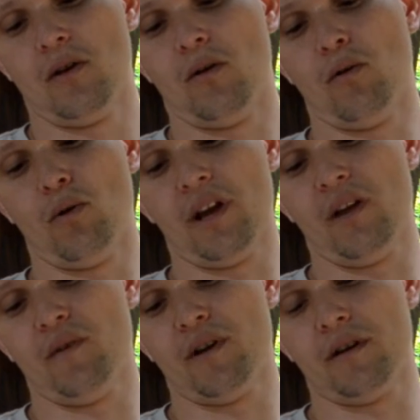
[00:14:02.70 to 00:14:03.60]
or
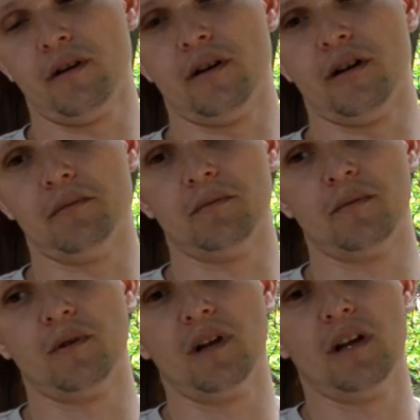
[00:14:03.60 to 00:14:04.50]
whatever.
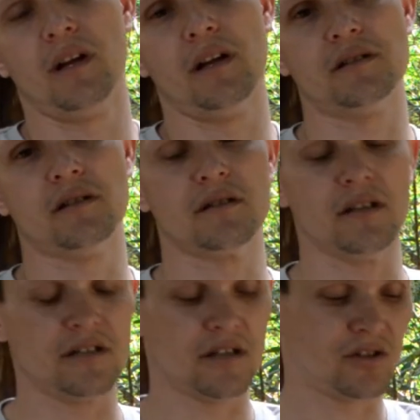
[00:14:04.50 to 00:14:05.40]
It's just
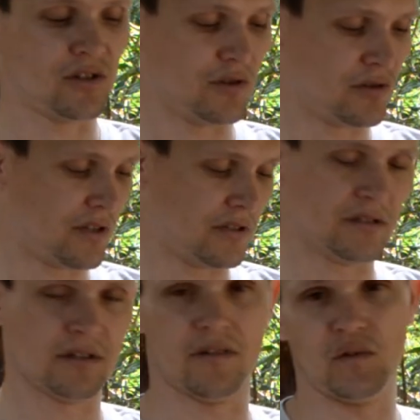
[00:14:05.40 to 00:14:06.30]
easier to use this
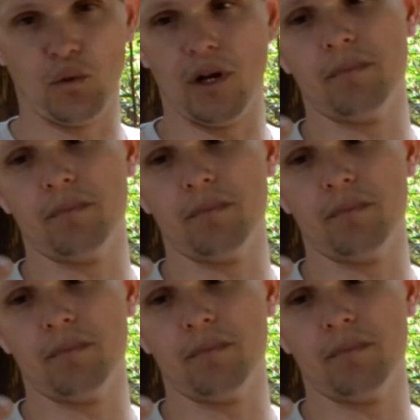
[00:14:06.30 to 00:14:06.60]
instead of toilet